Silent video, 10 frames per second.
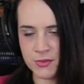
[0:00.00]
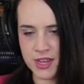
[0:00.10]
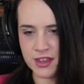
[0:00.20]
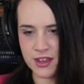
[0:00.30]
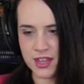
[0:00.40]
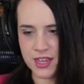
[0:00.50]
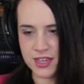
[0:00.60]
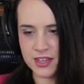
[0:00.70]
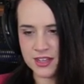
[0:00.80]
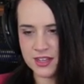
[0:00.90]
of my
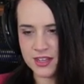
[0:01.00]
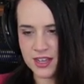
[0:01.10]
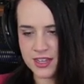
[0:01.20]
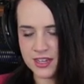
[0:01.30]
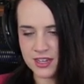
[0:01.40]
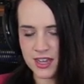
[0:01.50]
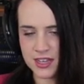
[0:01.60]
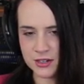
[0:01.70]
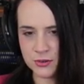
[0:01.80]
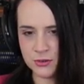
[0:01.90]
eye. And it
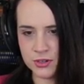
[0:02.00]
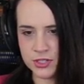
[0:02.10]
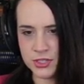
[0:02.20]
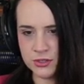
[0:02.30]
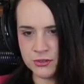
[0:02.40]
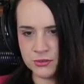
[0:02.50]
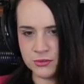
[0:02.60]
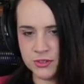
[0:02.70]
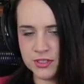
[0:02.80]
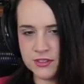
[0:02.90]
had a core
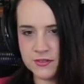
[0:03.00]
too.